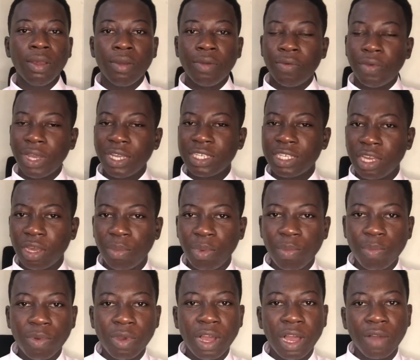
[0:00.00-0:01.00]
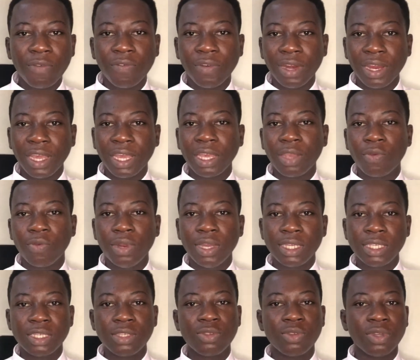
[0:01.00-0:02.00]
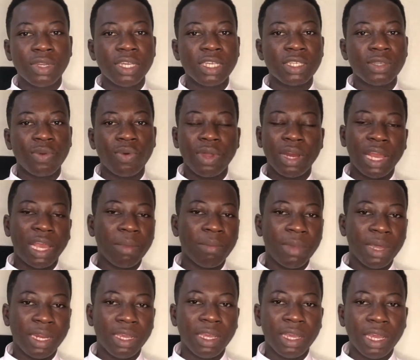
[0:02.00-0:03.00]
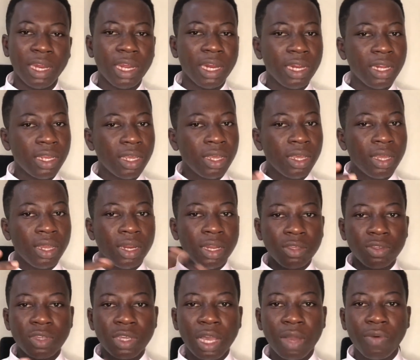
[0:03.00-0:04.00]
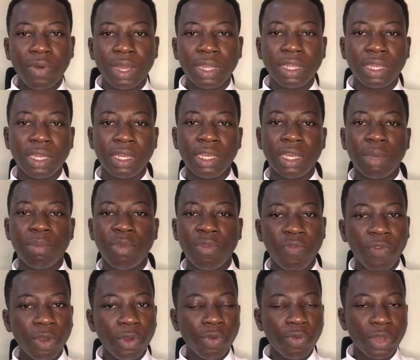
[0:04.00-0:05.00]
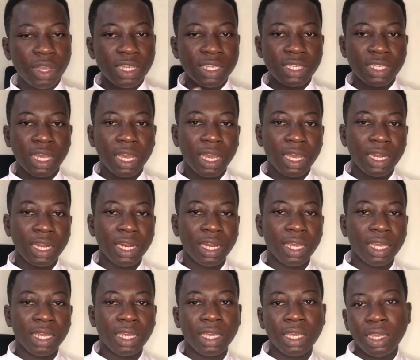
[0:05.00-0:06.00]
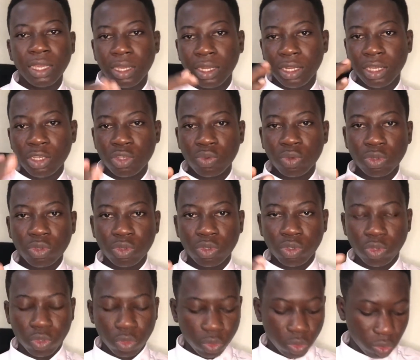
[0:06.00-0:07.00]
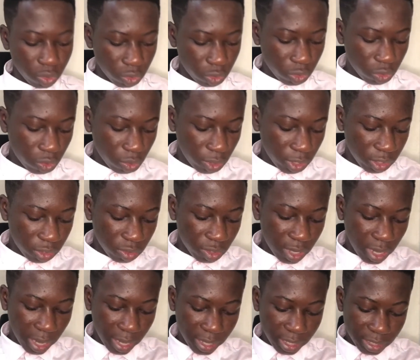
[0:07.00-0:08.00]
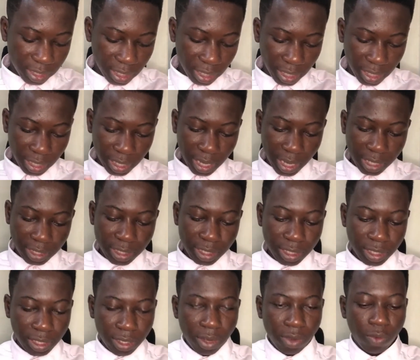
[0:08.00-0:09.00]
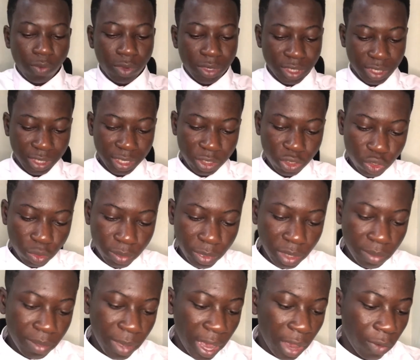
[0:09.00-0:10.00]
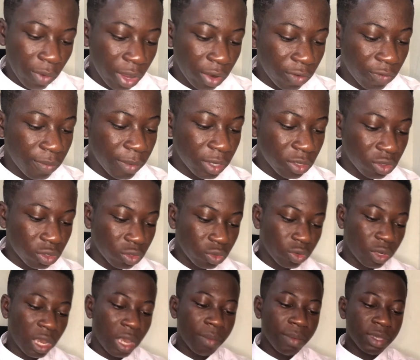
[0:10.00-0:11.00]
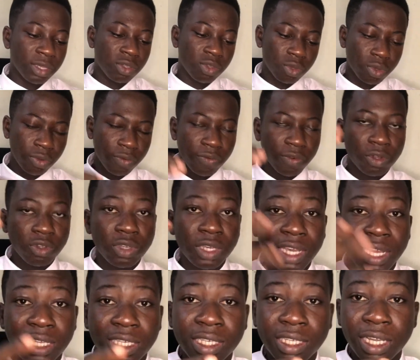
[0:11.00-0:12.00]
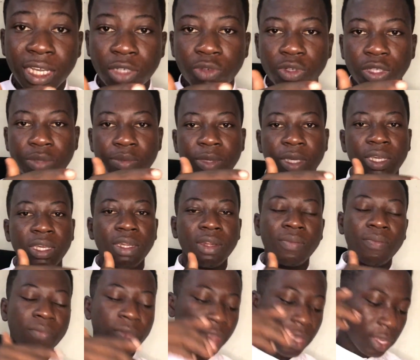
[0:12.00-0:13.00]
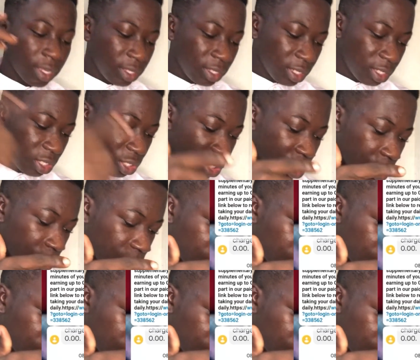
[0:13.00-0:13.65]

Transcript: Right now, people have link relating to this online money, and then let's look at one thing here. Before you register any link, this is what you should do. So let's look at this link that was sent to me by one of my subscribers. So if you want to get in touch with me, just check